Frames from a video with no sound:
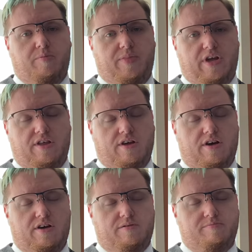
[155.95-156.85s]

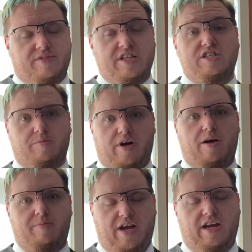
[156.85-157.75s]

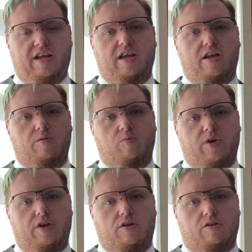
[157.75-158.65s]
NinjaBot Painting, and
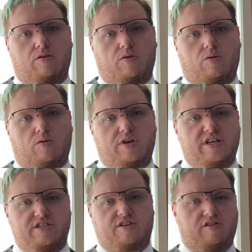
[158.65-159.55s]
we are on
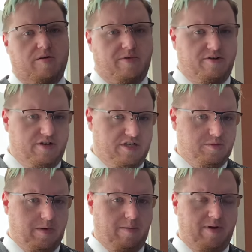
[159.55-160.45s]
Instagram under
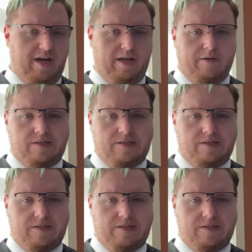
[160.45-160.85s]
NinjaBot Painting.